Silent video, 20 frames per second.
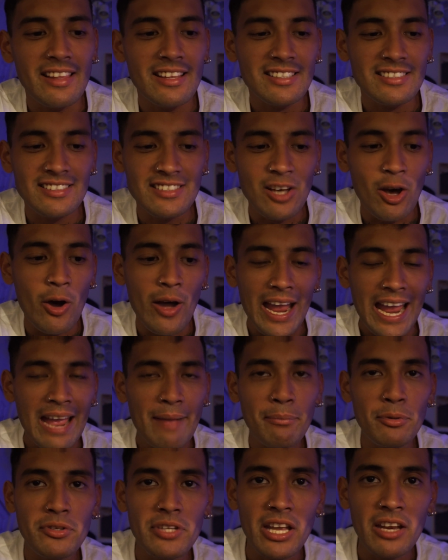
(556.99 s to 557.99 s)
saw
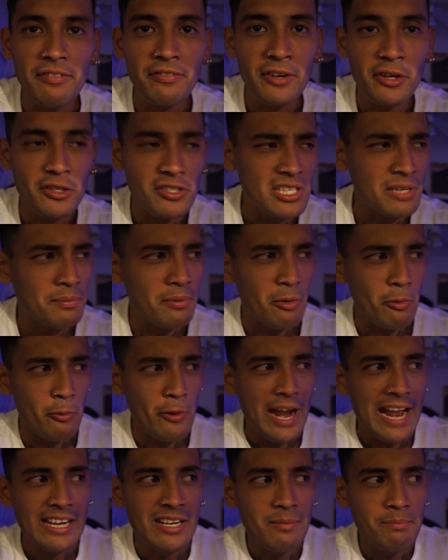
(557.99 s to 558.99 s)
amputated fingertip,
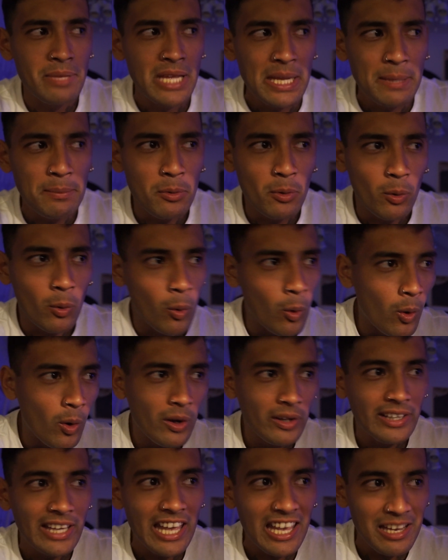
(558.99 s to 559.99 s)
random people
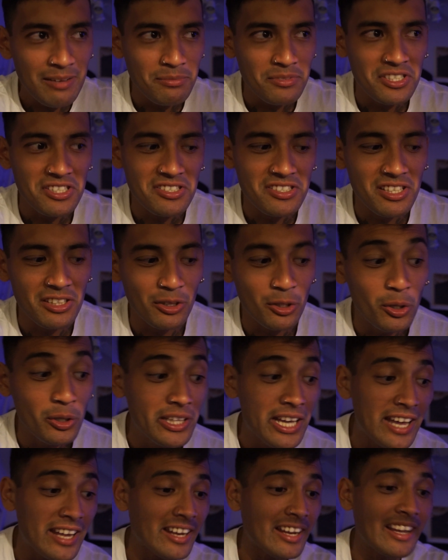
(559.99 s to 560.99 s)
came just to look
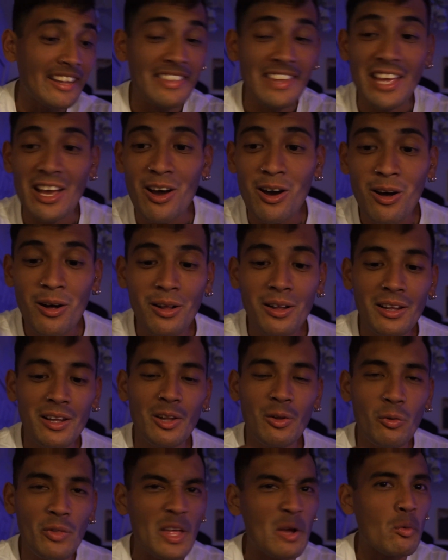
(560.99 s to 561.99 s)
at it, and
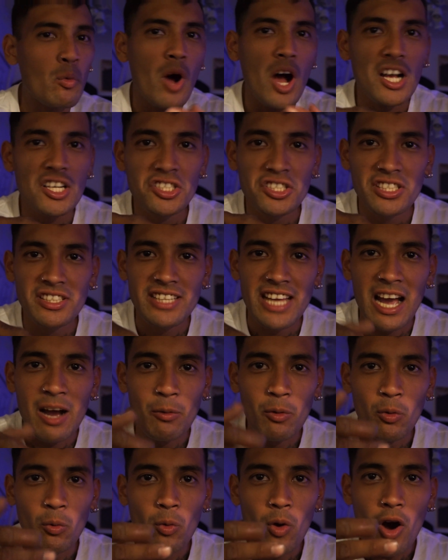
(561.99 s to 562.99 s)
they washed it down
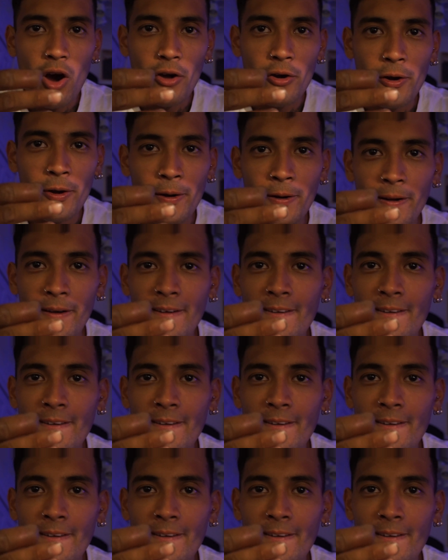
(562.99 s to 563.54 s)
with water.